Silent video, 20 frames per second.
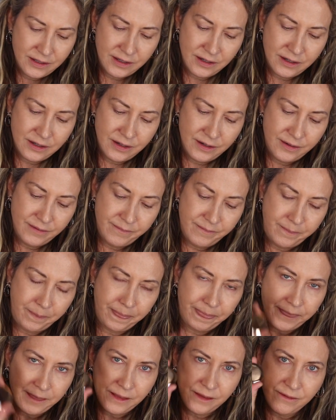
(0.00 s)

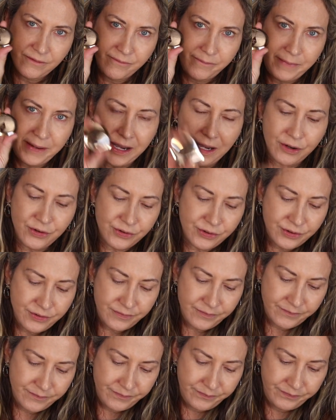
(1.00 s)

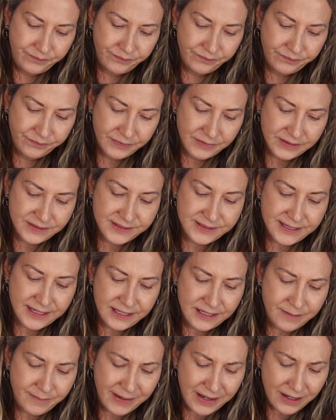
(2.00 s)
powder,
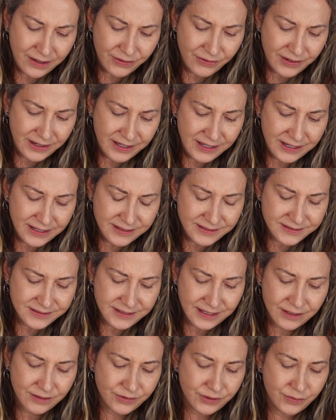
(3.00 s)
setting powder, I guess.
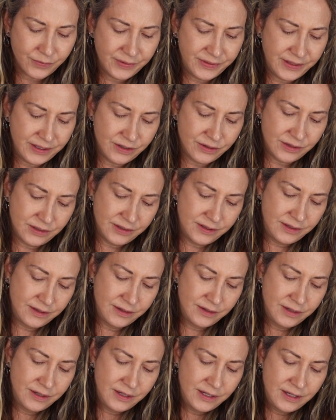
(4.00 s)
I don't know what they call it.
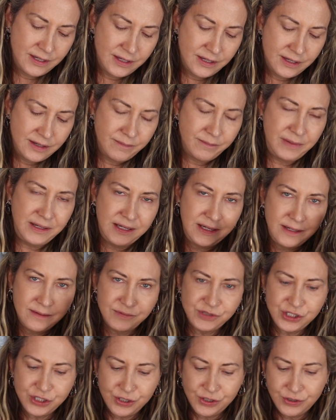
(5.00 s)

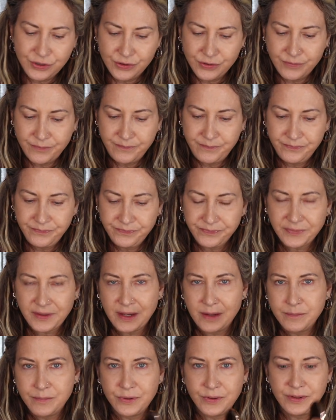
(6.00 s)
Medium 2.
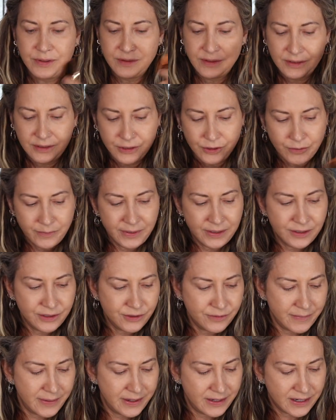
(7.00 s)
I put a little bit
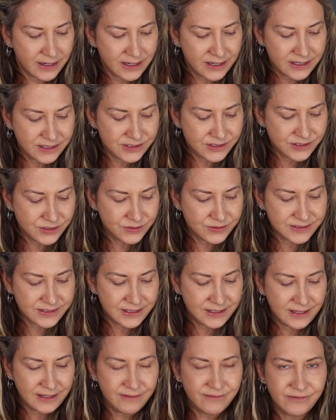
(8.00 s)
under my eyes
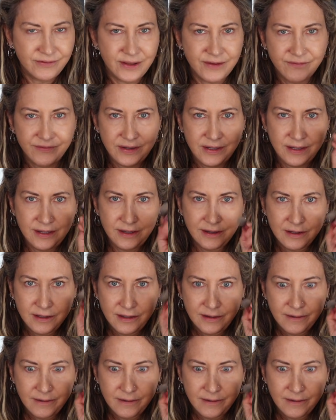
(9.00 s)
using a fluffy